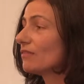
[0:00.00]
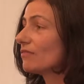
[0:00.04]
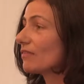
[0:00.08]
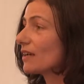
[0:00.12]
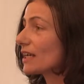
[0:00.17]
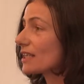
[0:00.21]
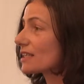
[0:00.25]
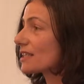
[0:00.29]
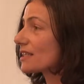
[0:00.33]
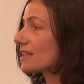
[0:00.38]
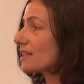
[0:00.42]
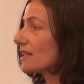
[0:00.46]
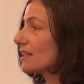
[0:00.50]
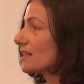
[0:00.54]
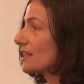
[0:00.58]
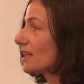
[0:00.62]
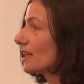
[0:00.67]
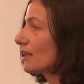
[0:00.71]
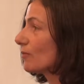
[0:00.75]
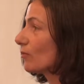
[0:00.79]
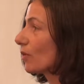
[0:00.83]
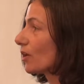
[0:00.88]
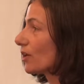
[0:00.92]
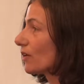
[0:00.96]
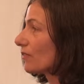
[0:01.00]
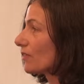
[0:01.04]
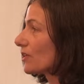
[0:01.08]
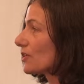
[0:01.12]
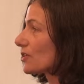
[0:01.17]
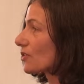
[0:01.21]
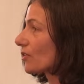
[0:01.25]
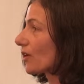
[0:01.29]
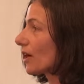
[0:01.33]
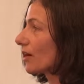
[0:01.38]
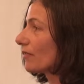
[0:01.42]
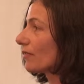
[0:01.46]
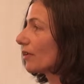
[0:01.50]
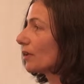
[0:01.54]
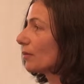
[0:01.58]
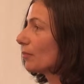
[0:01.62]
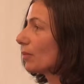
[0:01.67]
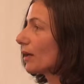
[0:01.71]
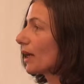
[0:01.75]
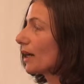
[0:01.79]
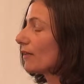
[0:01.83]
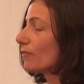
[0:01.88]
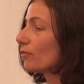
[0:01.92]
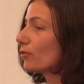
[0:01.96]
invested in one of those
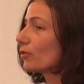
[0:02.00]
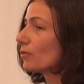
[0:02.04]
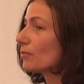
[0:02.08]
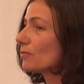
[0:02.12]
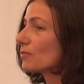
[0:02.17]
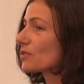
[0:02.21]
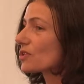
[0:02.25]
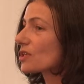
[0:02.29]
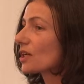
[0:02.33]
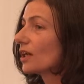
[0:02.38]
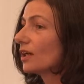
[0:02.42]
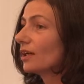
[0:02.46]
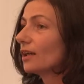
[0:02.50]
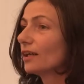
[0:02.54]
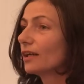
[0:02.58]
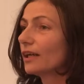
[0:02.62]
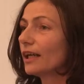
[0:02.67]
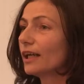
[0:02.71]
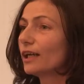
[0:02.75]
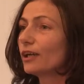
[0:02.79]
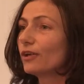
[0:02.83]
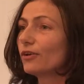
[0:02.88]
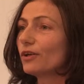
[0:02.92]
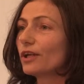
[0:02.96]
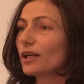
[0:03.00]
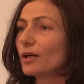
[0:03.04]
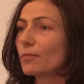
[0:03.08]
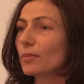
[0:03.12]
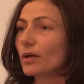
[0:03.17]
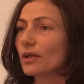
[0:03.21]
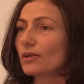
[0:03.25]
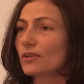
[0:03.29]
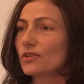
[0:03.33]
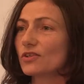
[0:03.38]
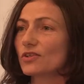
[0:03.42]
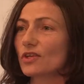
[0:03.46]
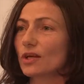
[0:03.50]
crowdfunding platforms, including Abundance?